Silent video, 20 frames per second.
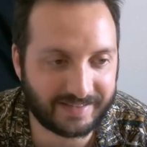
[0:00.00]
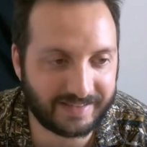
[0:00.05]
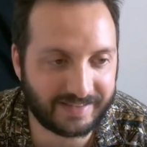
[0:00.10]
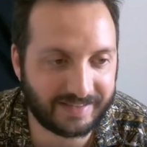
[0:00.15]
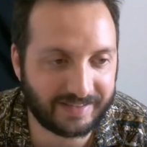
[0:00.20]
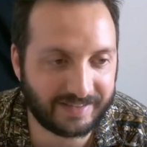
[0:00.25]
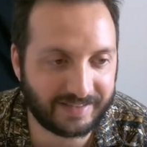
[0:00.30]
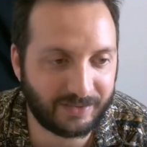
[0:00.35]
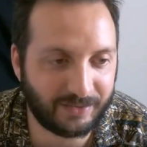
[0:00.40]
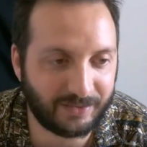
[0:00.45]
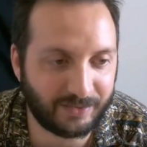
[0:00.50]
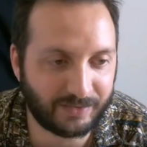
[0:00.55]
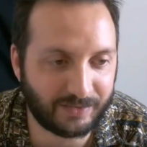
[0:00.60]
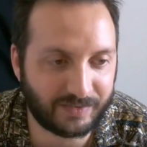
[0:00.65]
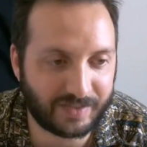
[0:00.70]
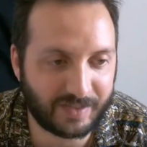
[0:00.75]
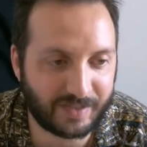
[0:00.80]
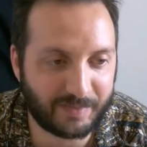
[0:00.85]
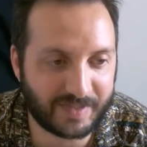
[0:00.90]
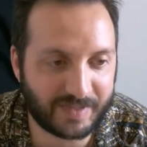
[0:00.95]
uh, go
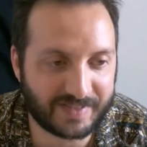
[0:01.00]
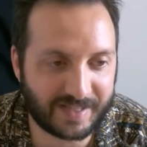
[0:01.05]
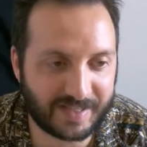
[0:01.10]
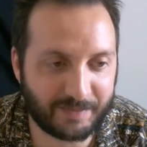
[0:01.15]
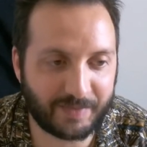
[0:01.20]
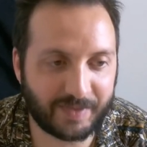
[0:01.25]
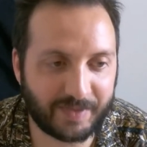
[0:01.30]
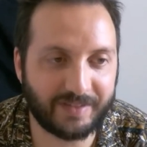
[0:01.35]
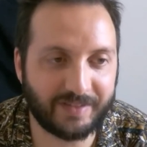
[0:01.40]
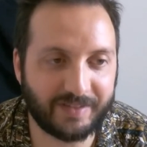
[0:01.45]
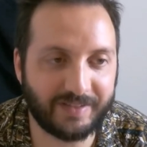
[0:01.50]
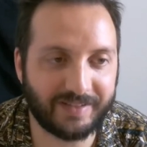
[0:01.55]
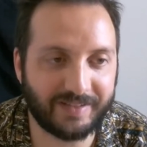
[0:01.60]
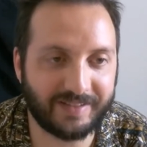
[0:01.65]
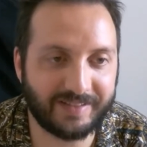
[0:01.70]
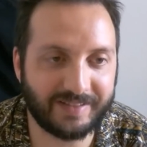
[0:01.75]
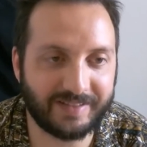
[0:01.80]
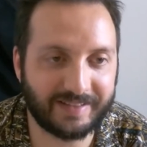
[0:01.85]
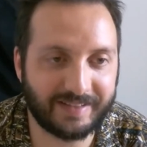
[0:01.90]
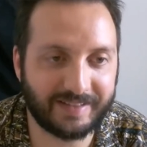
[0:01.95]
step by step and
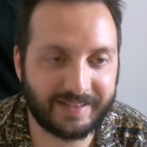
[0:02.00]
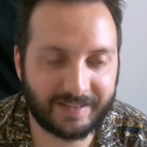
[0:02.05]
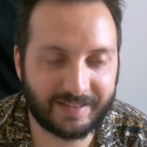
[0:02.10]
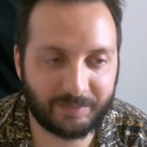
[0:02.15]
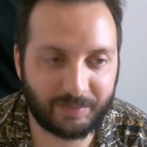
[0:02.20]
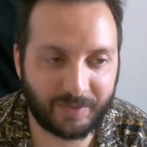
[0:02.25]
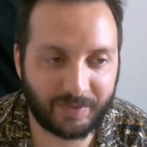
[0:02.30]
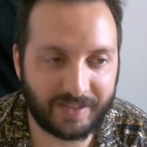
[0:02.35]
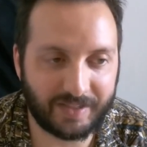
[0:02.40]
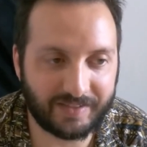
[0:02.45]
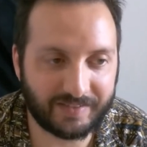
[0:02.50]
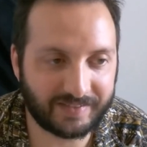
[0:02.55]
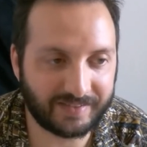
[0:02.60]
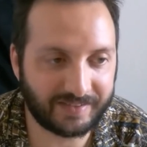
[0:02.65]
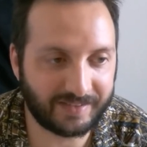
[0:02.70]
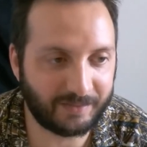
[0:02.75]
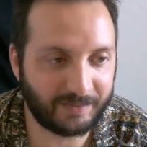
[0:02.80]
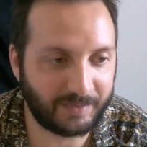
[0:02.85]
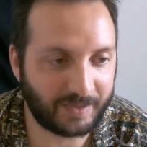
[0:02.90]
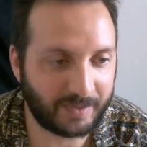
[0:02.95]
uh, please,
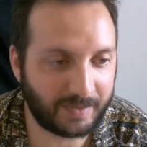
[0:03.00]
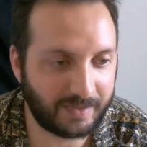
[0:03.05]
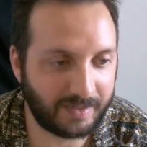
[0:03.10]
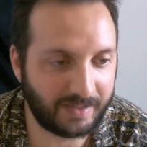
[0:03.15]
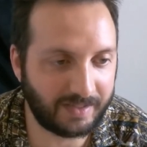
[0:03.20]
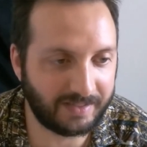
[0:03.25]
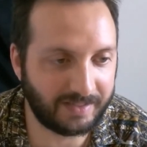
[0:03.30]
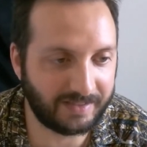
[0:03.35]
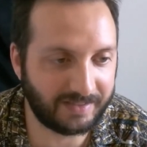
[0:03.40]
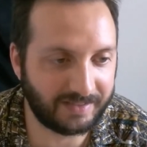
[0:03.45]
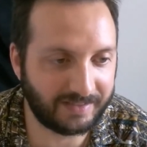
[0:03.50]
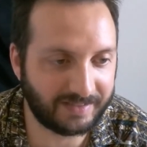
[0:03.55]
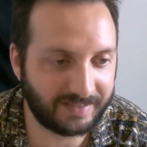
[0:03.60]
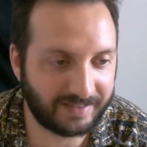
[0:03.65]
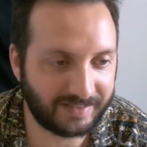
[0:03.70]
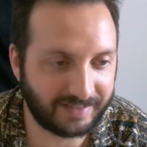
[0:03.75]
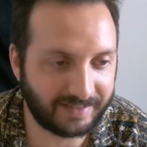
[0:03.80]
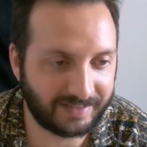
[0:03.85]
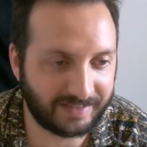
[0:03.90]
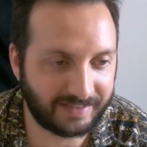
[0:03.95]
uh, Martin, uh,
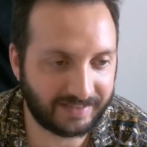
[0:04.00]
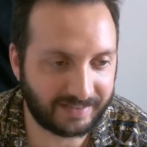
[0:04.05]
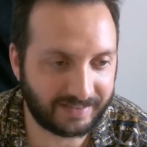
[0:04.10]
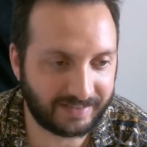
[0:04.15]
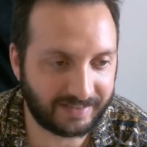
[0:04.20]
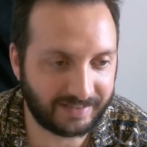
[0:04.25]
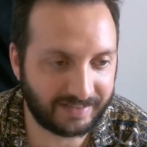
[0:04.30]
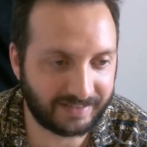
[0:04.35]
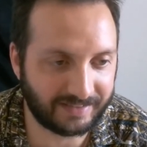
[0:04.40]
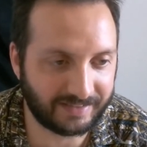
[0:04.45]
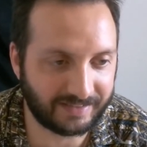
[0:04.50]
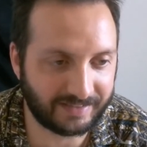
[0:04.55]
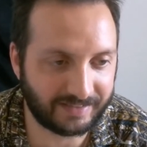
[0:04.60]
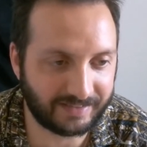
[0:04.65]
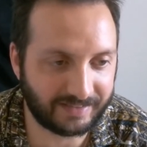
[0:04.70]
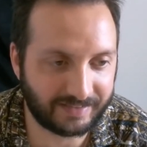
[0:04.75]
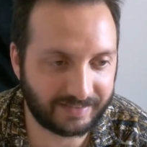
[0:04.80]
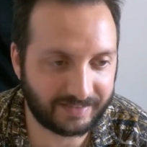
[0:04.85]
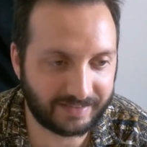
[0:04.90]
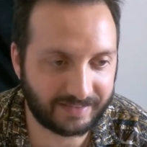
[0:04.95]

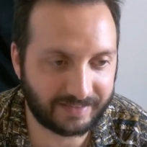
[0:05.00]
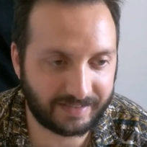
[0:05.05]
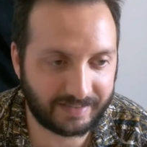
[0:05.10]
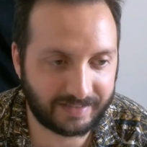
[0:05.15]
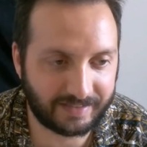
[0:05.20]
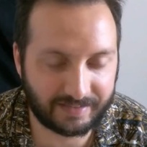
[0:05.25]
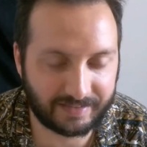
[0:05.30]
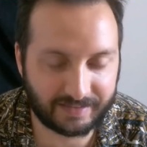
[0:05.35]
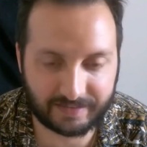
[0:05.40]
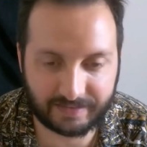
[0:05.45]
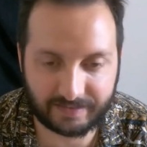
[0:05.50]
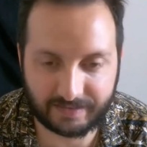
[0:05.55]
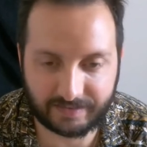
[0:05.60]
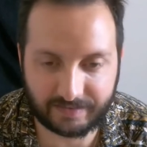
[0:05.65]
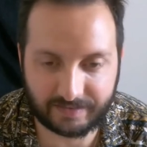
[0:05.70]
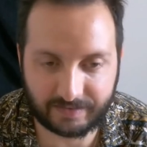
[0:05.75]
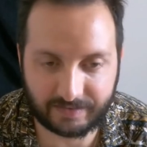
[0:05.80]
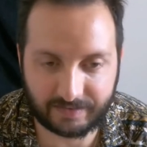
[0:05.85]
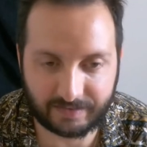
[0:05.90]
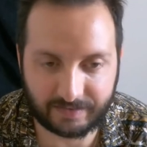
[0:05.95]
uh,
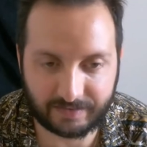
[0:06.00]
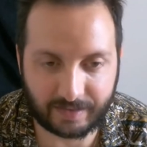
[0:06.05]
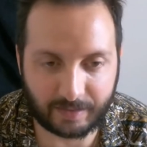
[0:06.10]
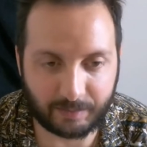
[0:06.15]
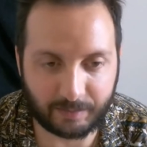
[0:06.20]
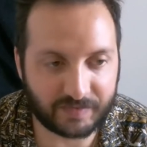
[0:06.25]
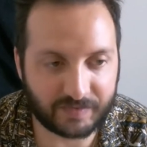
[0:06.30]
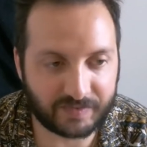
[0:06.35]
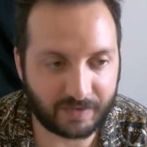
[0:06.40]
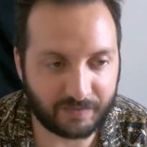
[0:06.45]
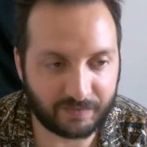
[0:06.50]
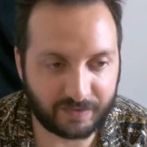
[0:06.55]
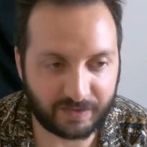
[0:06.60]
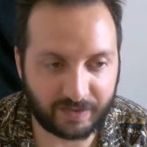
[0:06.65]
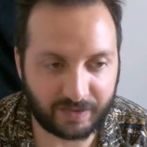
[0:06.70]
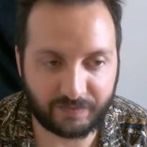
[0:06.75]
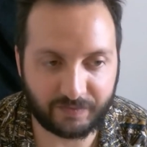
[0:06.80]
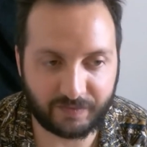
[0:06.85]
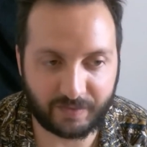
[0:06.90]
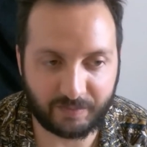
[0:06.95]
tell me
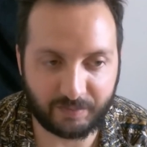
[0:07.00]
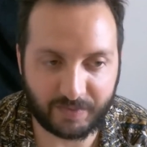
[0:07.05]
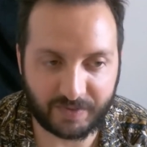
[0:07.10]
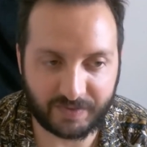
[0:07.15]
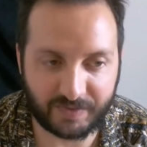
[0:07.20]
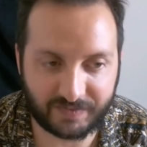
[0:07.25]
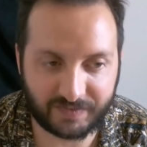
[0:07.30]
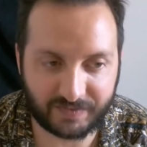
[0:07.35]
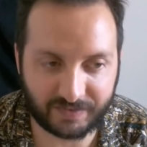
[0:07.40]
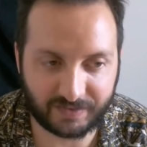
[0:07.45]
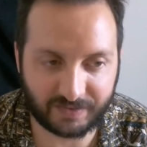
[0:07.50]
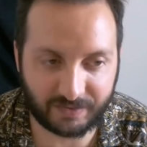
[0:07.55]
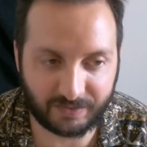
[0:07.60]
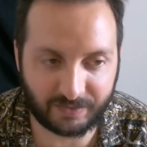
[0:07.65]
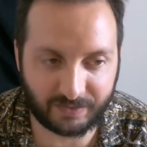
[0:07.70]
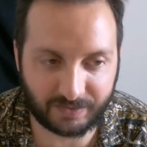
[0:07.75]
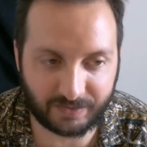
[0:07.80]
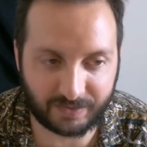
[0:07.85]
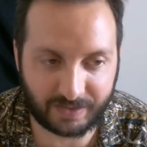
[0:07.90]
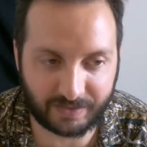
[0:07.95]
something if I miss
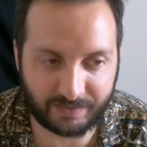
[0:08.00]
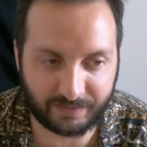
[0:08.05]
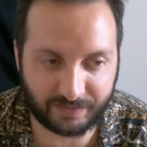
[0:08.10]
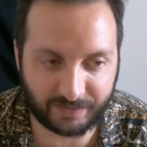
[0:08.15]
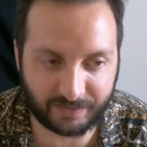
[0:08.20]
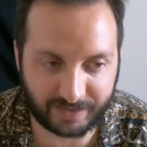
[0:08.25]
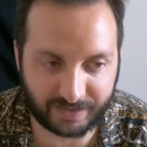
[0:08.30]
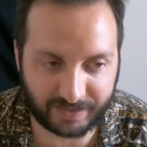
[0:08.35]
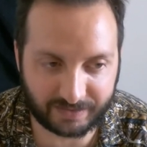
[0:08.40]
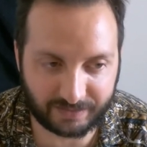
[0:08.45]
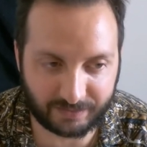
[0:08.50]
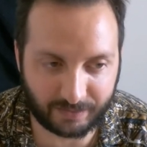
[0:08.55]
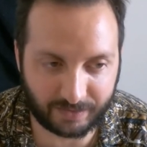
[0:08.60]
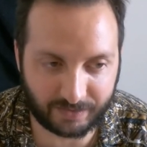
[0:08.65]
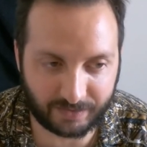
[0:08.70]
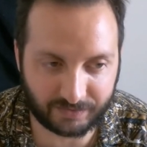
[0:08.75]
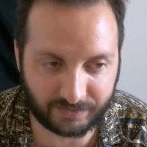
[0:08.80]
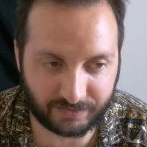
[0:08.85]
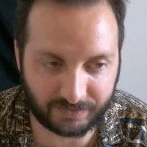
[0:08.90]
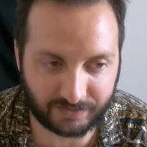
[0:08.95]
or I forget to
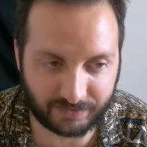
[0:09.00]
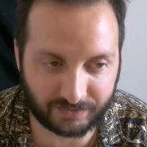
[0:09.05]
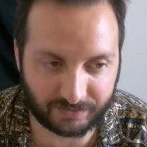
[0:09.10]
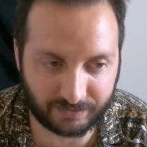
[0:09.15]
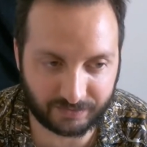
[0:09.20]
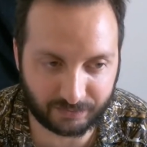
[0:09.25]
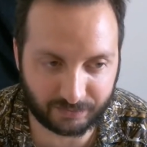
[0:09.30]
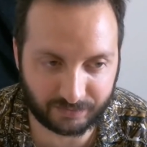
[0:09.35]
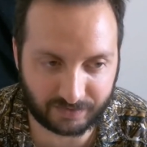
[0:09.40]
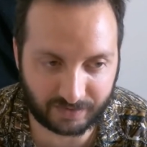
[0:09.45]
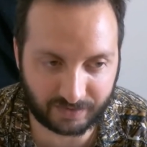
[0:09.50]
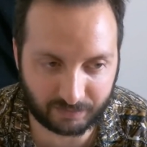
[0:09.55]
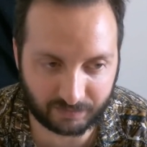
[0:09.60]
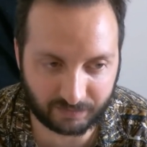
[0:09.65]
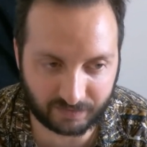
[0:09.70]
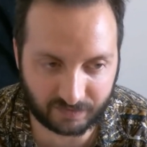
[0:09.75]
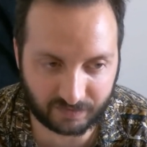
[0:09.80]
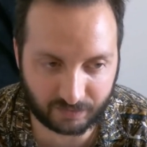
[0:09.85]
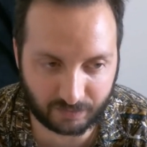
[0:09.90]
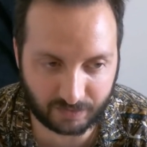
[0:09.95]
answer to some
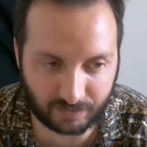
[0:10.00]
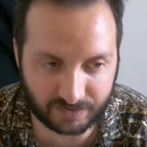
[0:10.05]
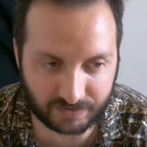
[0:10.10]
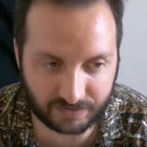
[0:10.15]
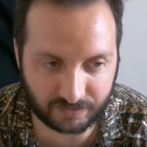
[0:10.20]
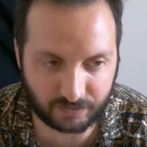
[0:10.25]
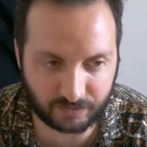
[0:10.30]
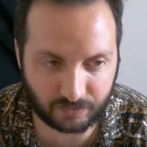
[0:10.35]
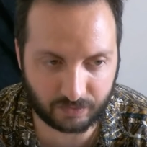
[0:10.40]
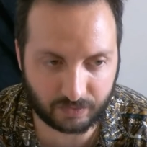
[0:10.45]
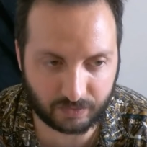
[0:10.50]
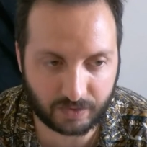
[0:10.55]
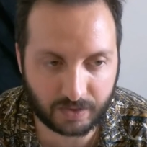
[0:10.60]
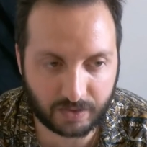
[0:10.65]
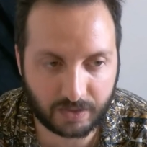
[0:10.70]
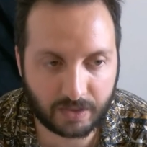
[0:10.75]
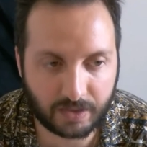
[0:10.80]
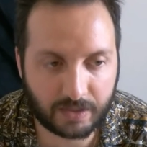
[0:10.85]
of these questions. So